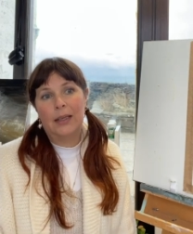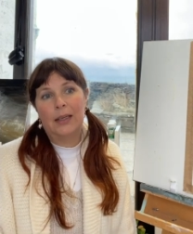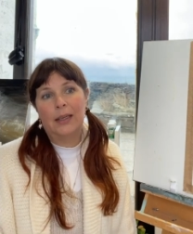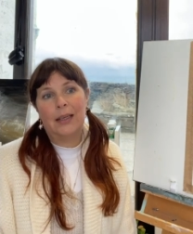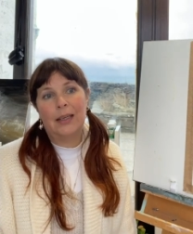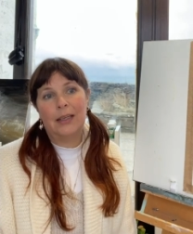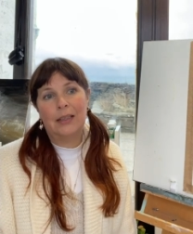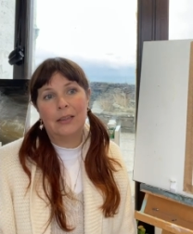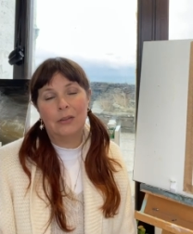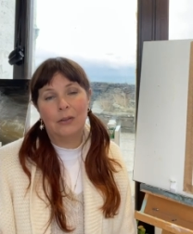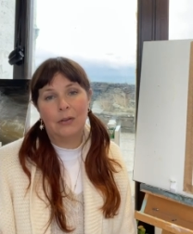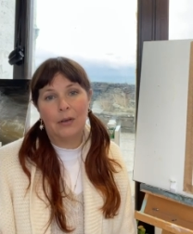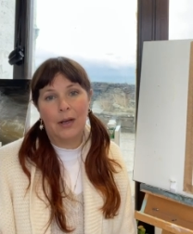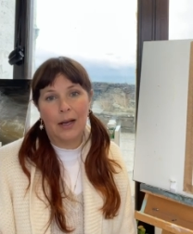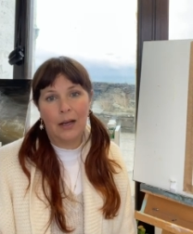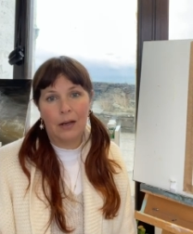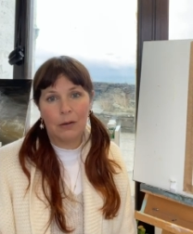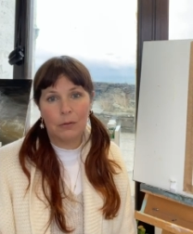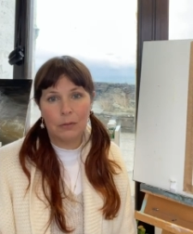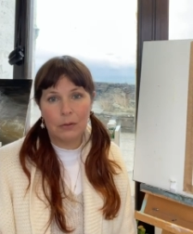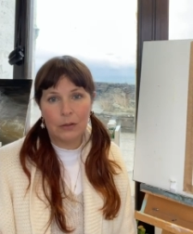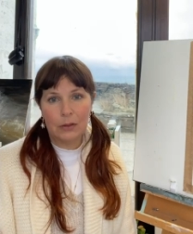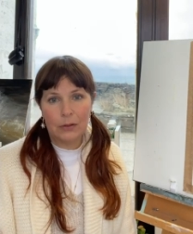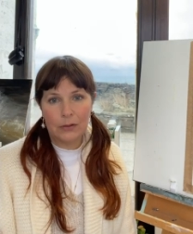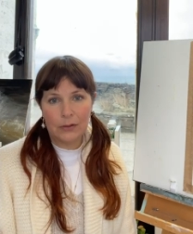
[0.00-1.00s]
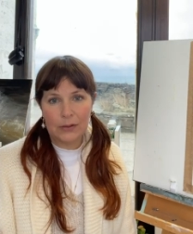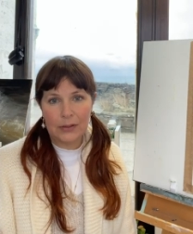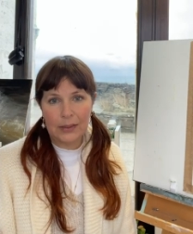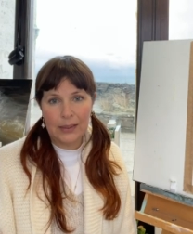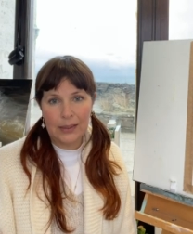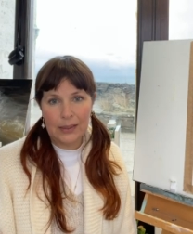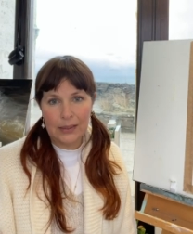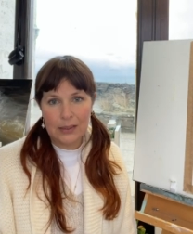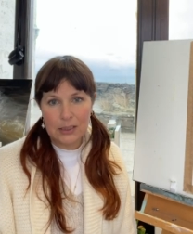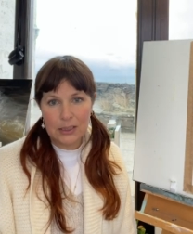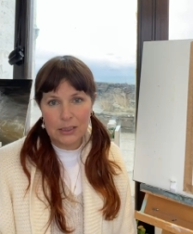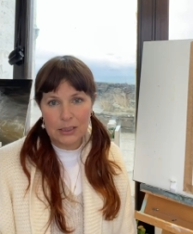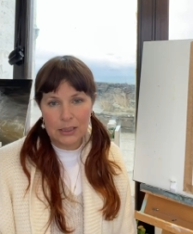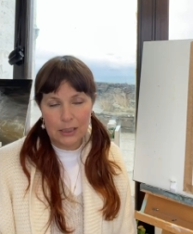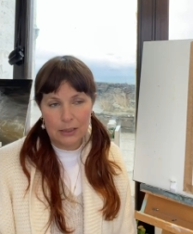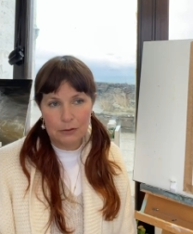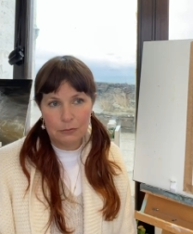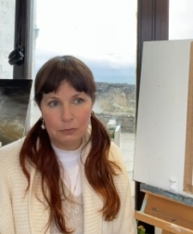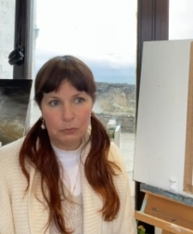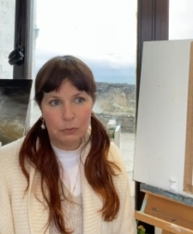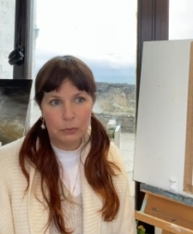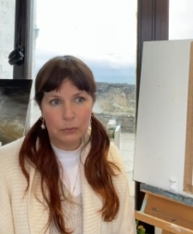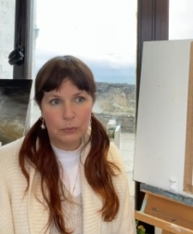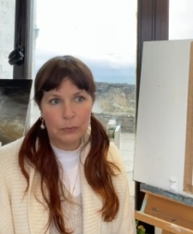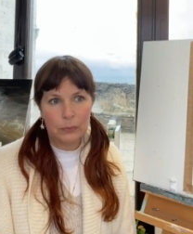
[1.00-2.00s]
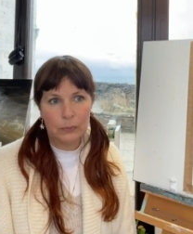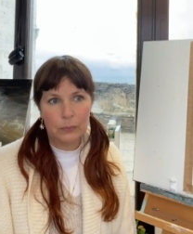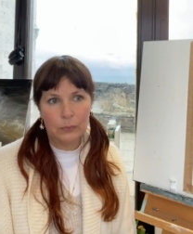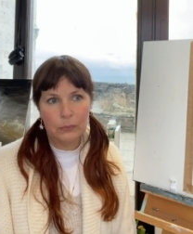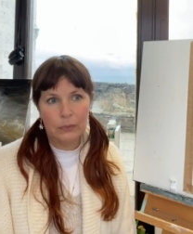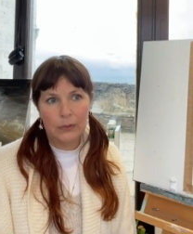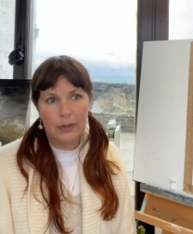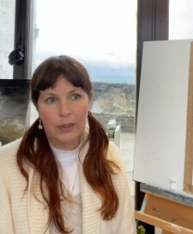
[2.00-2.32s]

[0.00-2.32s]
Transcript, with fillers: in your outlook in general